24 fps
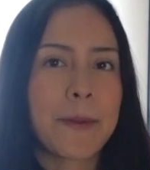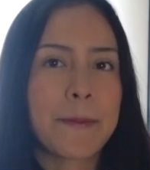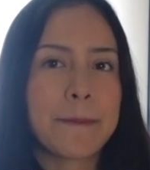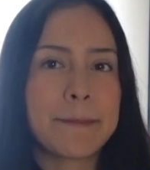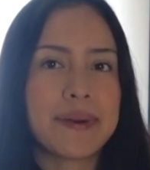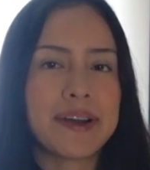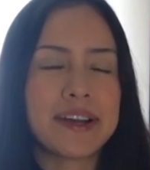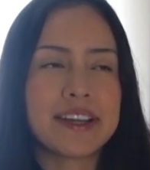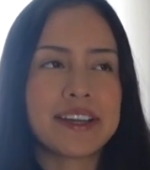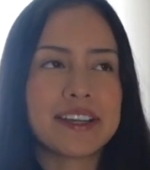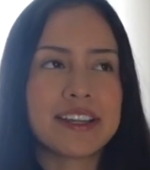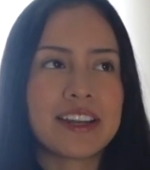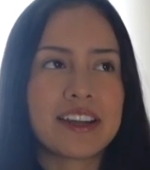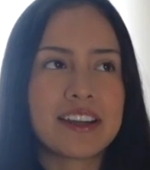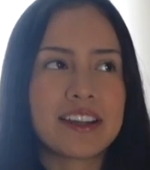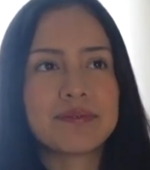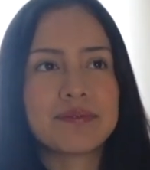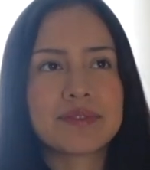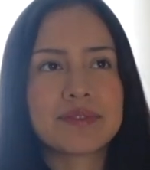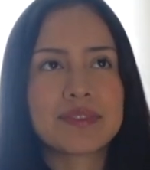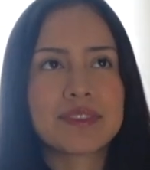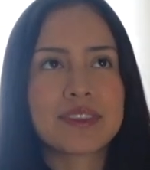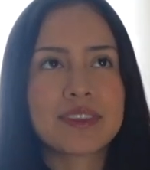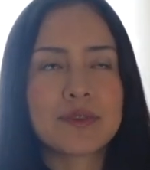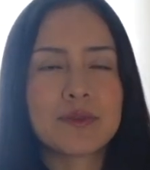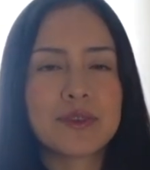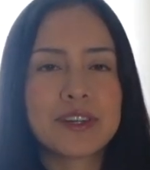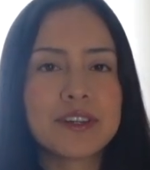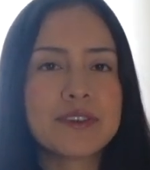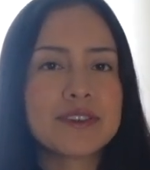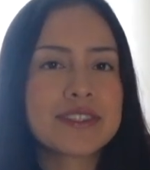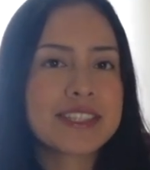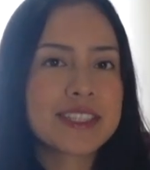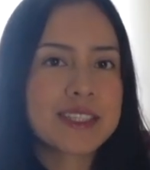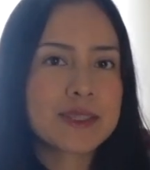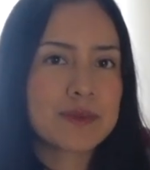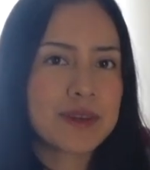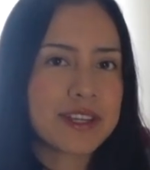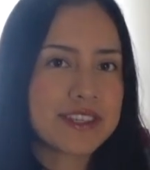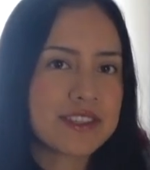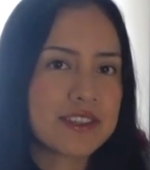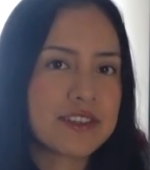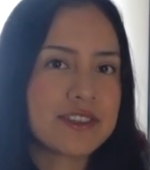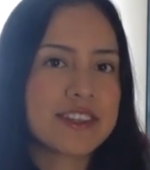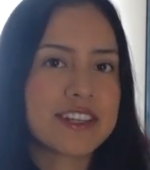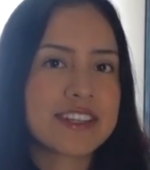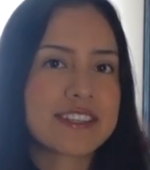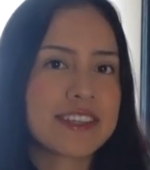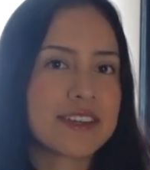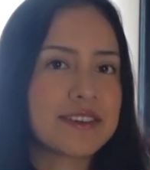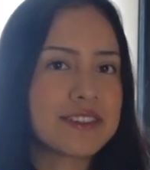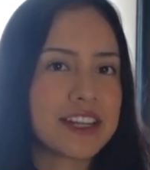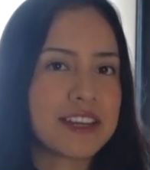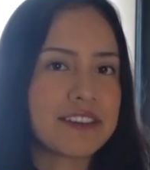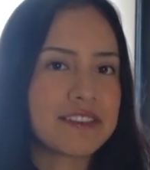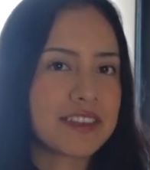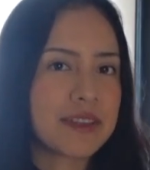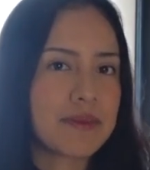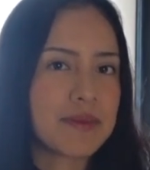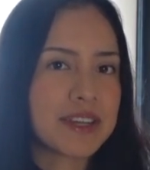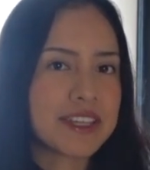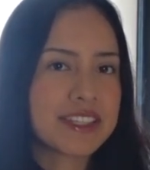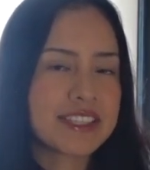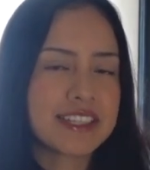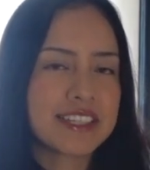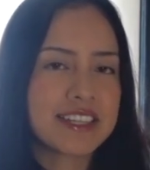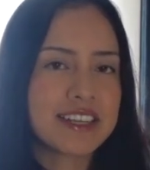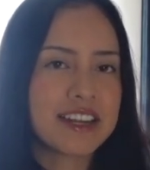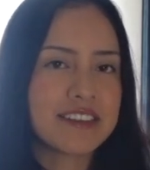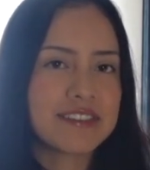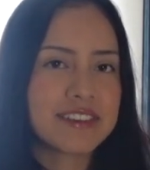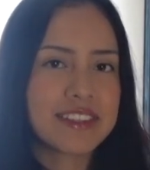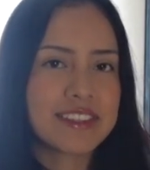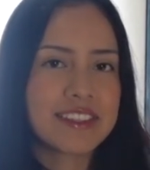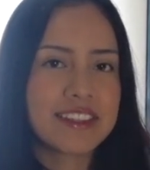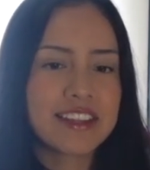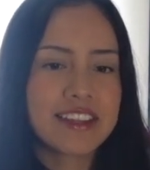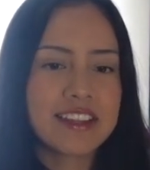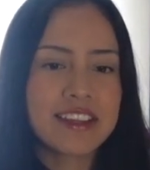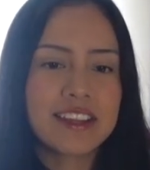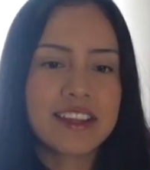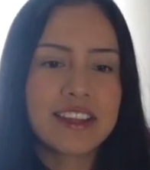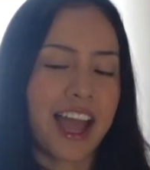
but when it was espresso drinks, I would definitely mix it and everything.